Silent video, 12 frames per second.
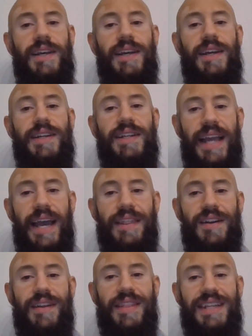
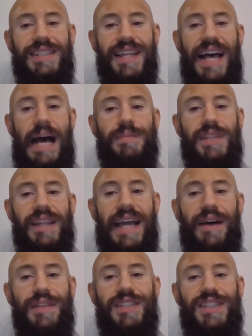Together, these labs
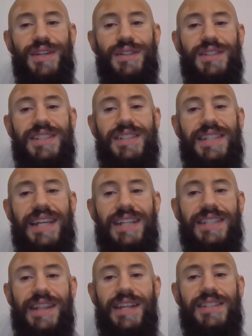allow the students to
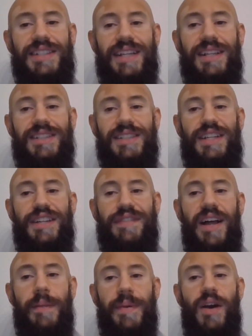test their skills in
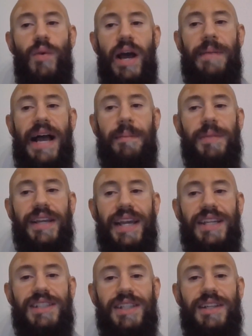developing a web
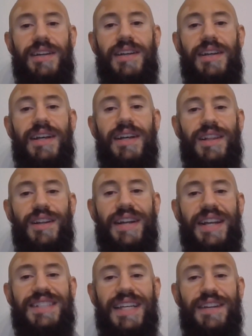application, learning a
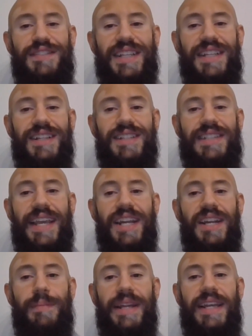set of skills they can
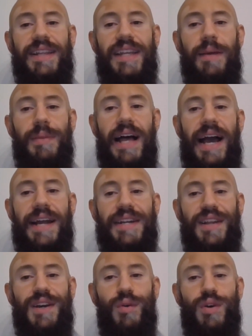immediately apply to
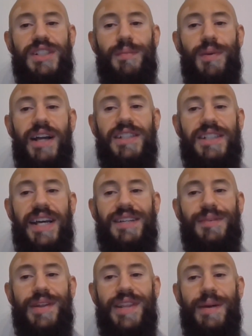the course project
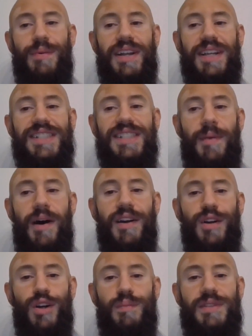where they work in small
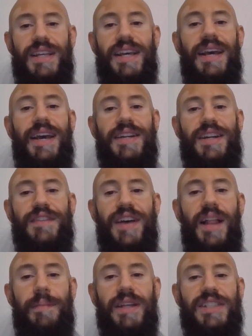groups to
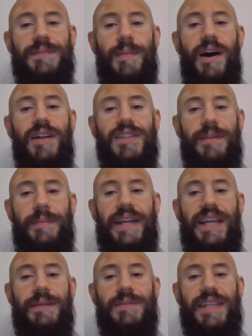develop a small to
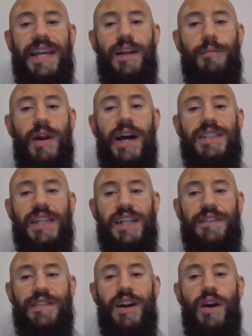medium scale project
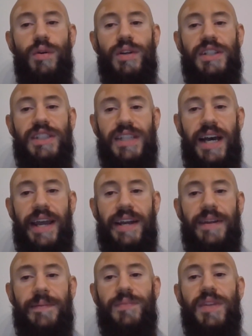of their own design.
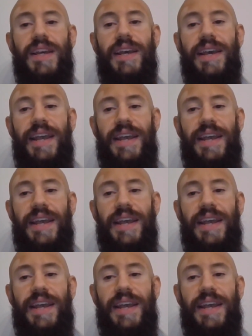In the